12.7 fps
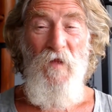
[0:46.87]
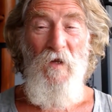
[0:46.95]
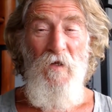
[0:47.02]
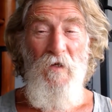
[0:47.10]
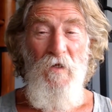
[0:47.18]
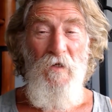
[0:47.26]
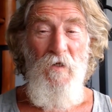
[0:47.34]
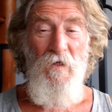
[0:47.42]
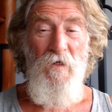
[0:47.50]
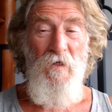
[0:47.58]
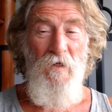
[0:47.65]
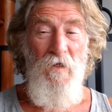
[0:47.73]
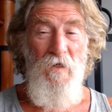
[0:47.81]

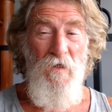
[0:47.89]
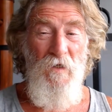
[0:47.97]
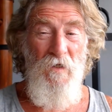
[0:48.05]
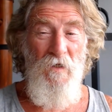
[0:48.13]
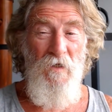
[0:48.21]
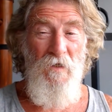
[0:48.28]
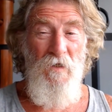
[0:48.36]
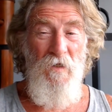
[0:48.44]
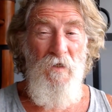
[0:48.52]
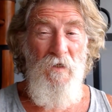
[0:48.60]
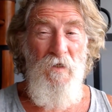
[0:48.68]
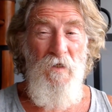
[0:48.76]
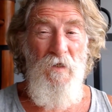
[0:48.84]
Nothing is said.